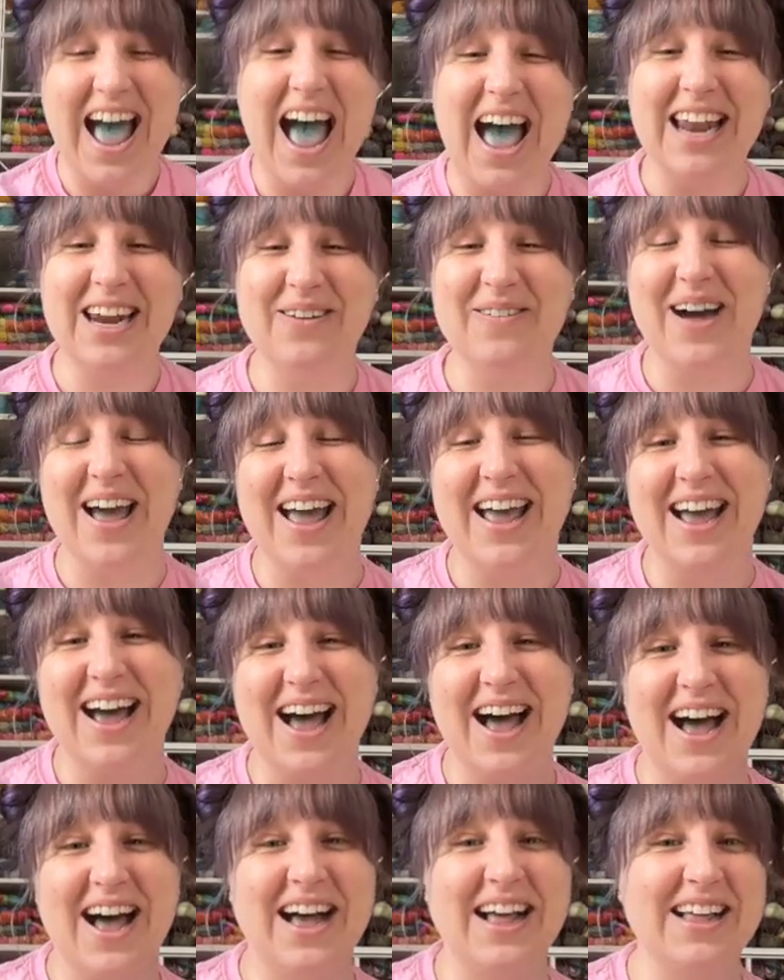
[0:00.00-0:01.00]
Anyway,
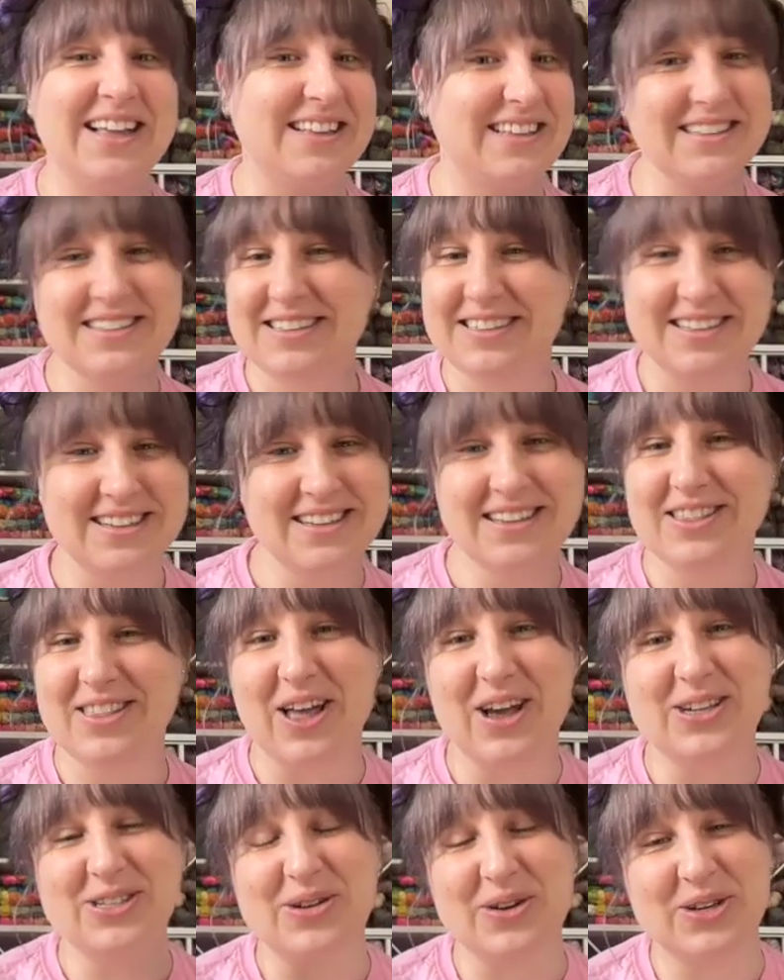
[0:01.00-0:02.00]

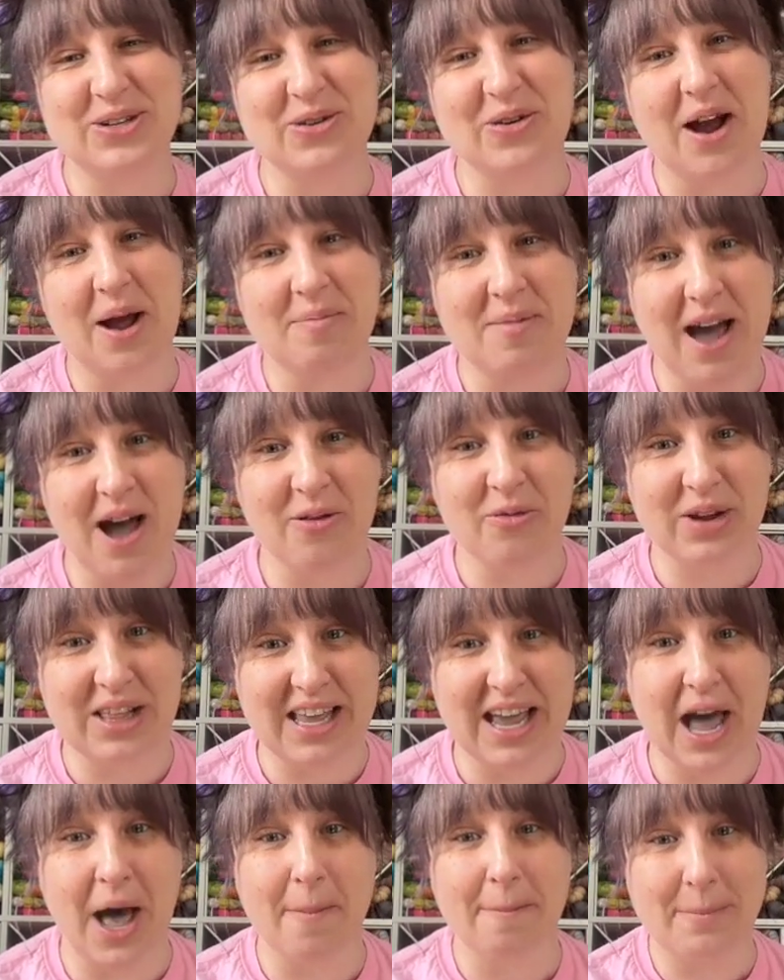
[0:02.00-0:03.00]
long story short, I'm not
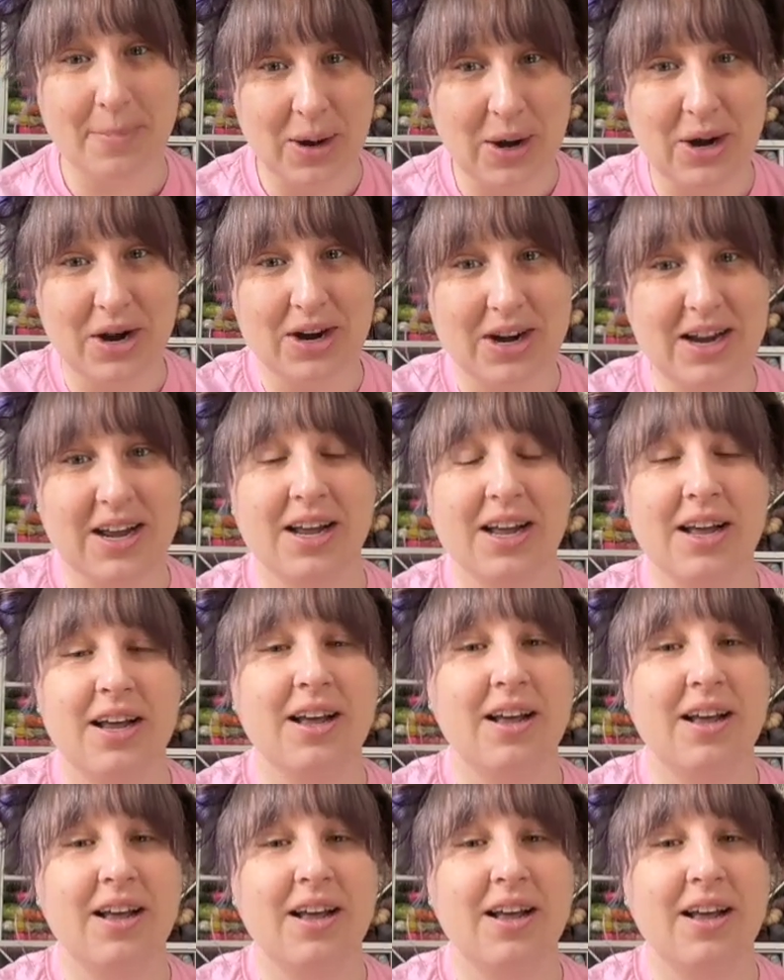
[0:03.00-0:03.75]
really a bird